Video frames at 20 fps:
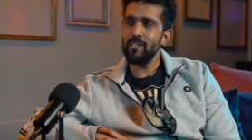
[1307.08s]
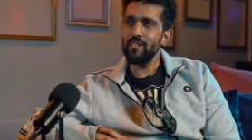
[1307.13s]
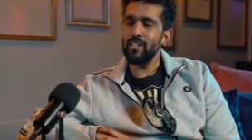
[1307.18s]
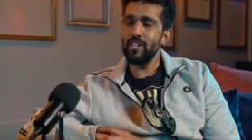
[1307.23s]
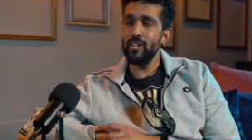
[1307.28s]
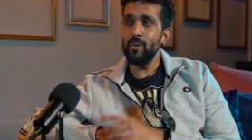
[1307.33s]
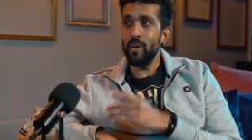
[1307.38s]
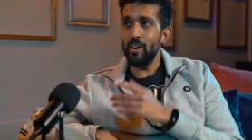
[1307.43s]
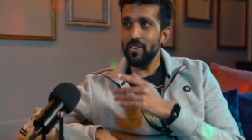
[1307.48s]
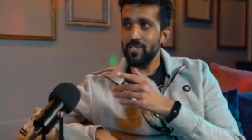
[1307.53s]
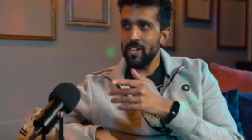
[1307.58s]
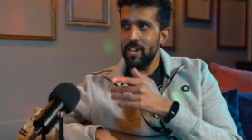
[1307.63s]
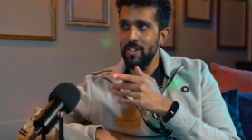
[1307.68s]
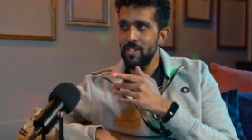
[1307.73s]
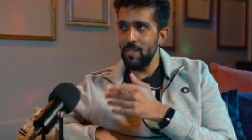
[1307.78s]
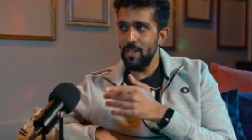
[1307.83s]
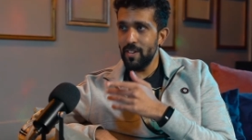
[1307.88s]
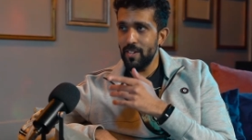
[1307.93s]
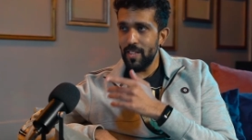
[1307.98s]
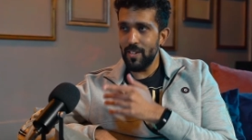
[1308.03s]
Do you know what I start
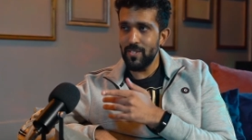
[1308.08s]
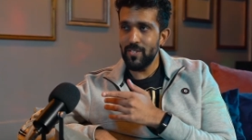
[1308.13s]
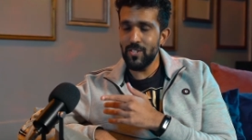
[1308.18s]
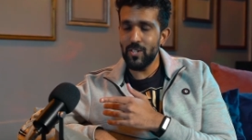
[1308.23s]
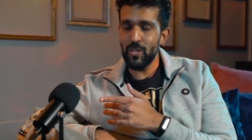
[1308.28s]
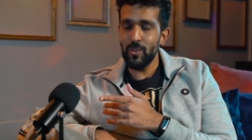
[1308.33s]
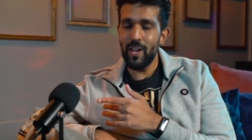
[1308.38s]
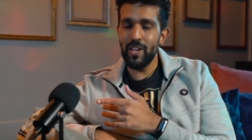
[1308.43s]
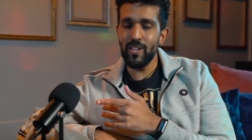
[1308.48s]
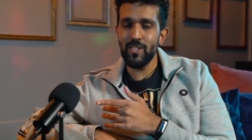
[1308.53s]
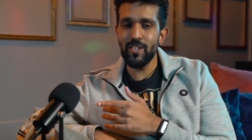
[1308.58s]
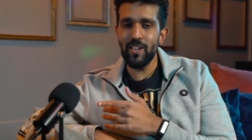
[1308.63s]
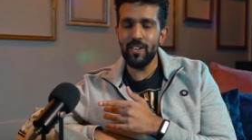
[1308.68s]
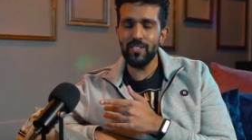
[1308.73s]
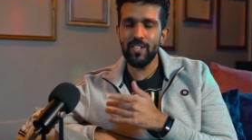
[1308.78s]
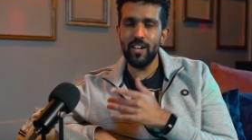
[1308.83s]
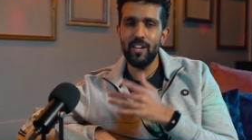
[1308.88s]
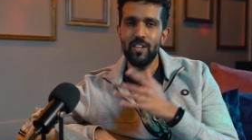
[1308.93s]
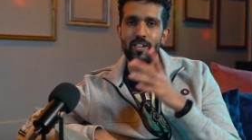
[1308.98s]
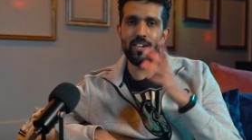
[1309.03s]
doing in that situation? I
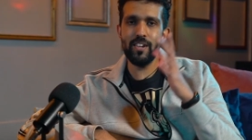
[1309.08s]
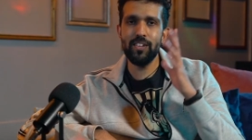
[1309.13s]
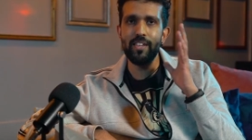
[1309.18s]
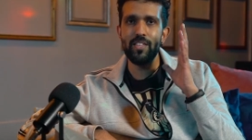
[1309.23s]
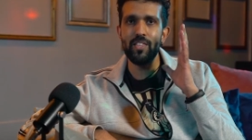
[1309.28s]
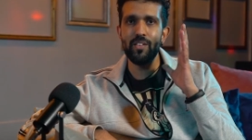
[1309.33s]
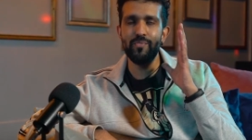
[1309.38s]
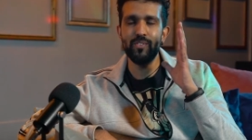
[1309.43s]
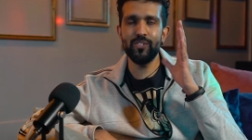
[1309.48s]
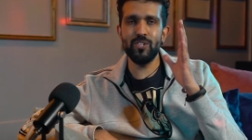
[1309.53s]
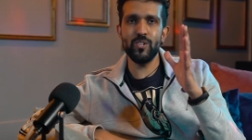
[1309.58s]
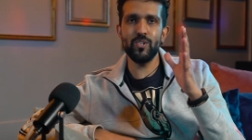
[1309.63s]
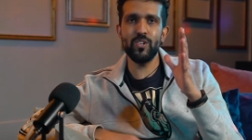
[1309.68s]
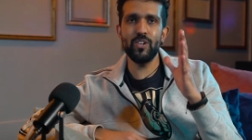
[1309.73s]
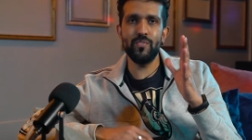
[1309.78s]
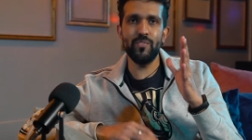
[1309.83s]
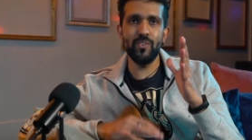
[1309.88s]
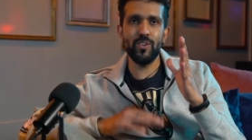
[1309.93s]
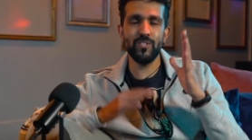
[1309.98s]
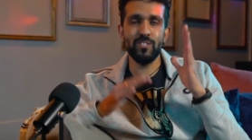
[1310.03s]
start looking at the
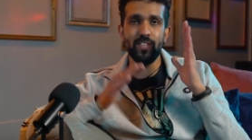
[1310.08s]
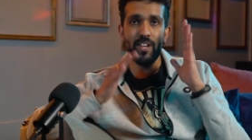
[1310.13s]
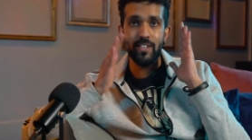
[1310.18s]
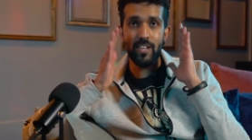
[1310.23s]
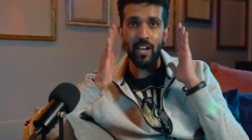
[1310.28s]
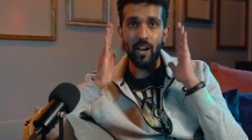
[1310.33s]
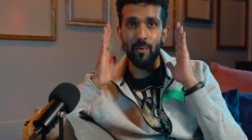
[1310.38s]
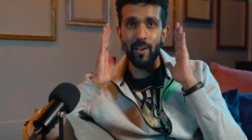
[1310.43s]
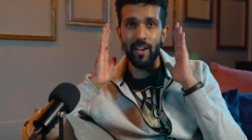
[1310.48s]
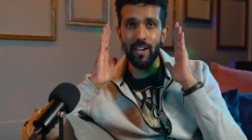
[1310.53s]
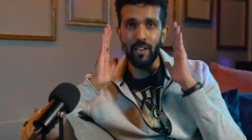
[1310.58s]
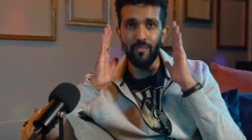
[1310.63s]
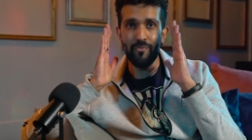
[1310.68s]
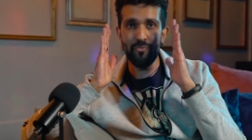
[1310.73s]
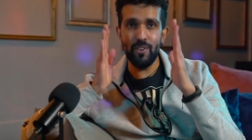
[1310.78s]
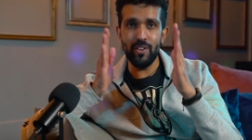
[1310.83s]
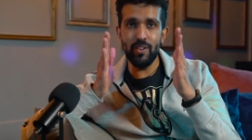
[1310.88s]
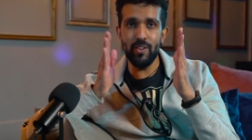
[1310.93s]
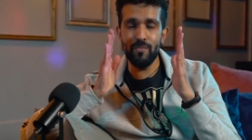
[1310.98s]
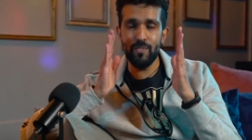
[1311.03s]
photographer because they're directly in
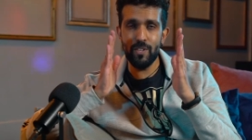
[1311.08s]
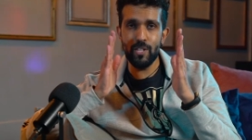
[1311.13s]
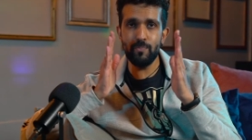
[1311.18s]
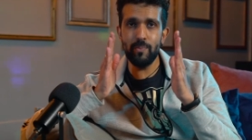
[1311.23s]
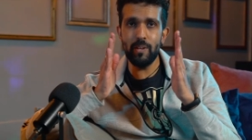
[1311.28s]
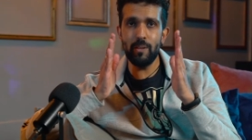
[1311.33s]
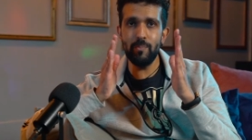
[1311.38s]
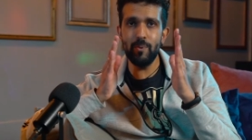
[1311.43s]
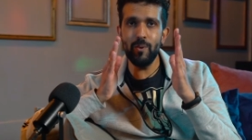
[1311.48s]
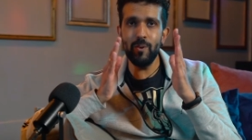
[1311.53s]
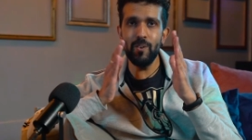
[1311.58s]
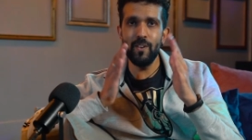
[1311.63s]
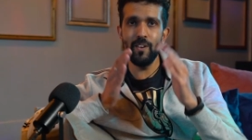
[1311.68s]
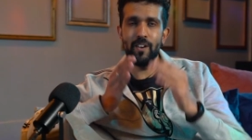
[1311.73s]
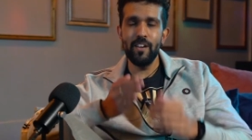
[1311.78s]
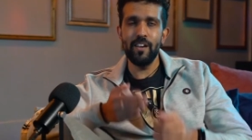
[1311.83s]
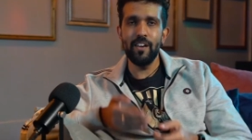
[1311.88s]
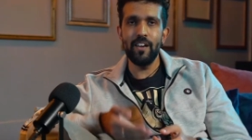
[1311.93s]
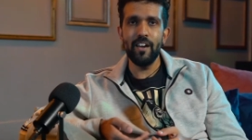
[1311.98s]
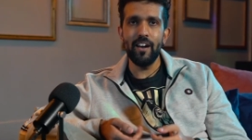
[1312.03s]
front of these people,
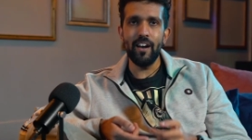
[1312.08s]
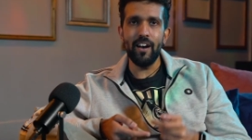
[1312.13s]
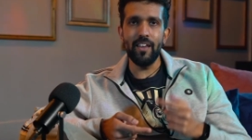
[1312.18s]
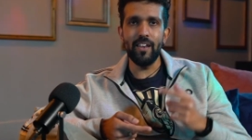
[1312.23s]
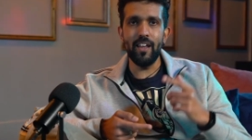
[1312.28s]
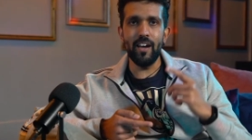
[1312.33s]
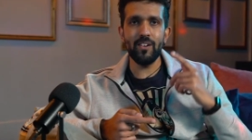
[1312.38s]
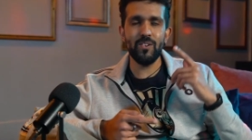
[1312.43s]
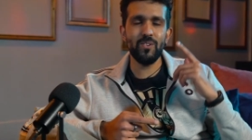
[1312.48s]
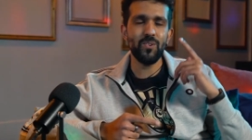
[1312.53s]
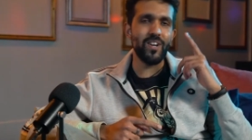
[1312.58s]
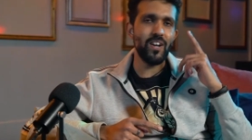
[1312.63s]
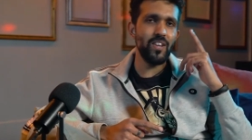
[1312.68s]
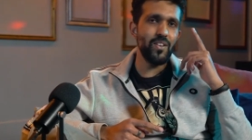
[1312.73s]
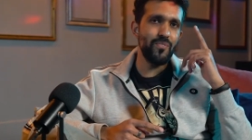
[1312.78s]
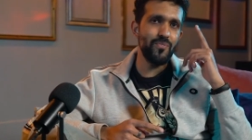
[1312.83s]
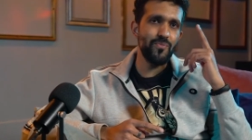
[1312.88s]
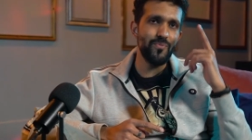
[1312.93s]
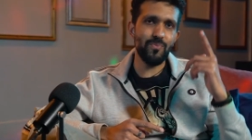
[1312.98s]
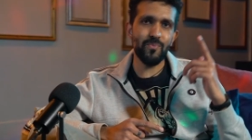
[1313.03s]
and I kind
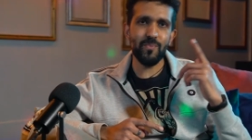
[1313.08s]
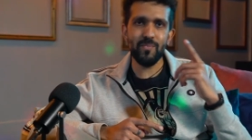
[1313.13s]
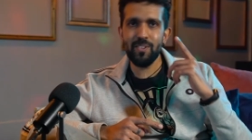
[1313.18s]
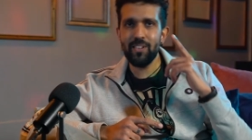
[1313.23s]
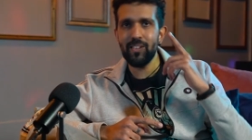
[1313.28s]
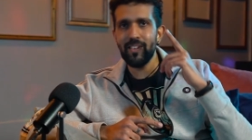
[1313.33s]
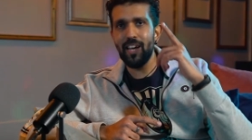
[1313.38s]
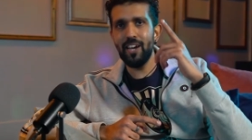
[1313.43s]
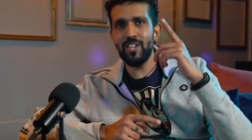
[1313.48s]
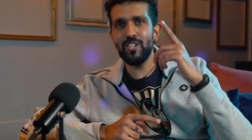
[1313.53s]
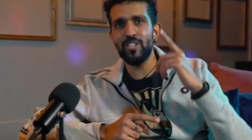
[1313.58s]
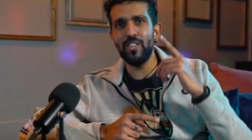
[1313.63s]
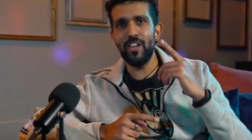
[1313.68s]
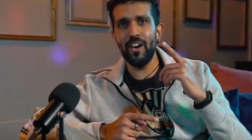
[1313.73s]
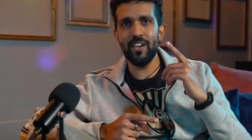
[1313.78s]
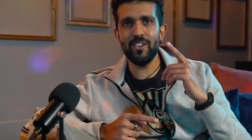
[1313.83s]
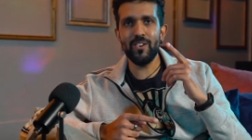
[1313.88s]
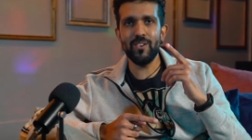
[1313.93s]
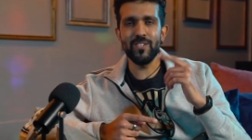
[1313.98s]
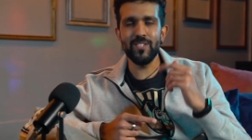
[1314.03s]
of catch the
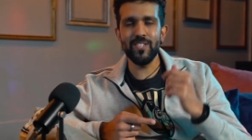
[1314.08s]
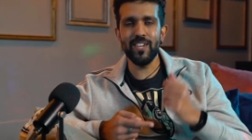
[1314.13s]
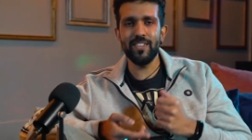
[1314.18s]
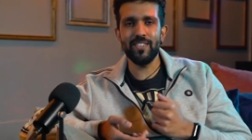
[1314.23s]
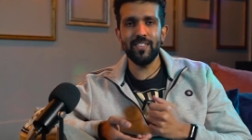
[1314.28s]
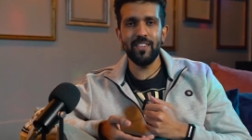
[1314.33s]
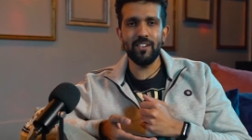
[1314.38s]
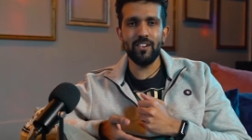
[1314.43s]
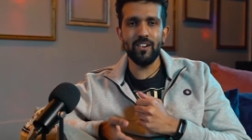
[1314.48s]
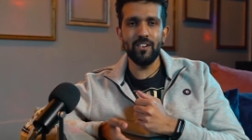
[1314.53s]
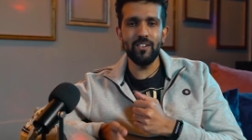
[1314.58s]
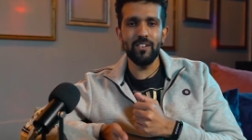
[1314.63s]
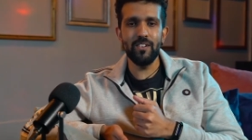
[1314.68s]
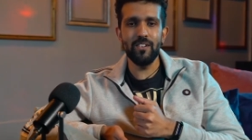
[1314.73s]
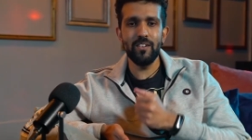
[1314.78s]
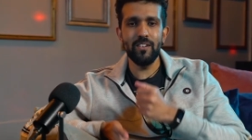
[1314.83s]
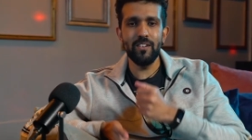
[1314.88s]
eye contact and I go,